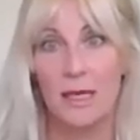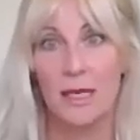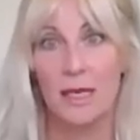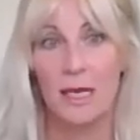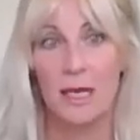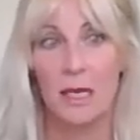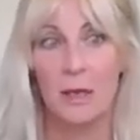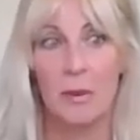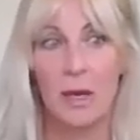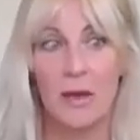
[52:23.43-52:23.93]

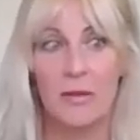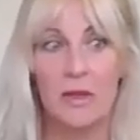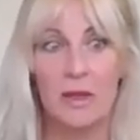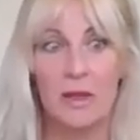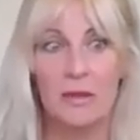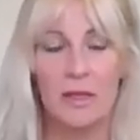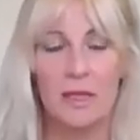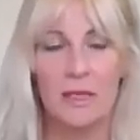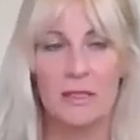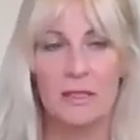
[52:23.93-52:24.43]
I
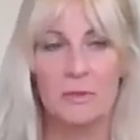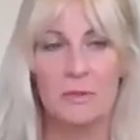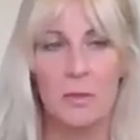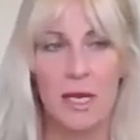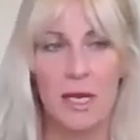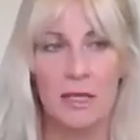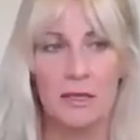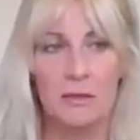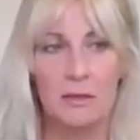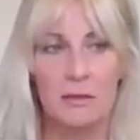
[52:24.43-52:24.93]
think things
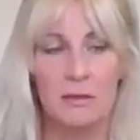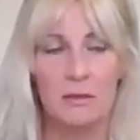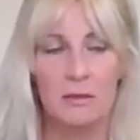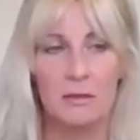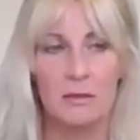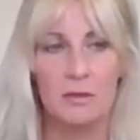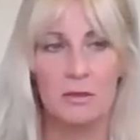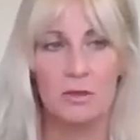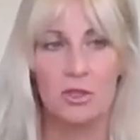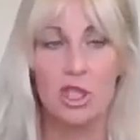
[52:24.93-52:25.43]
might
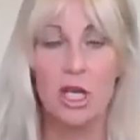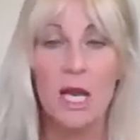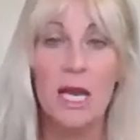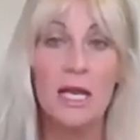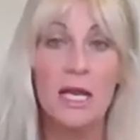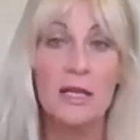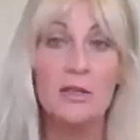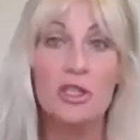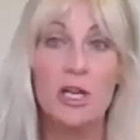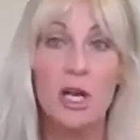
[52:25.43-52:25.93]

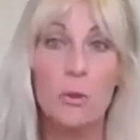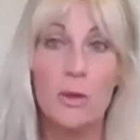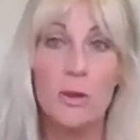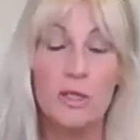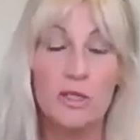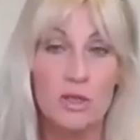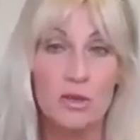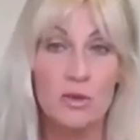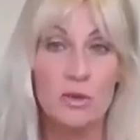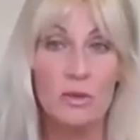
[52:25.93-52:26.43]
change how we
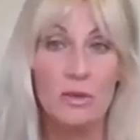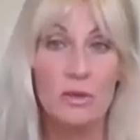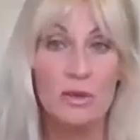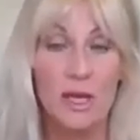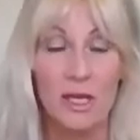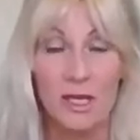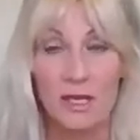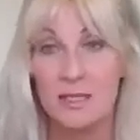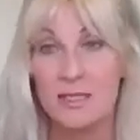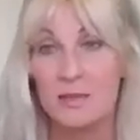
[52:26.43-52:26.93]
do
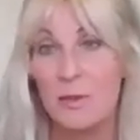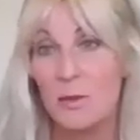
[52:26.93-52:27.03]
things.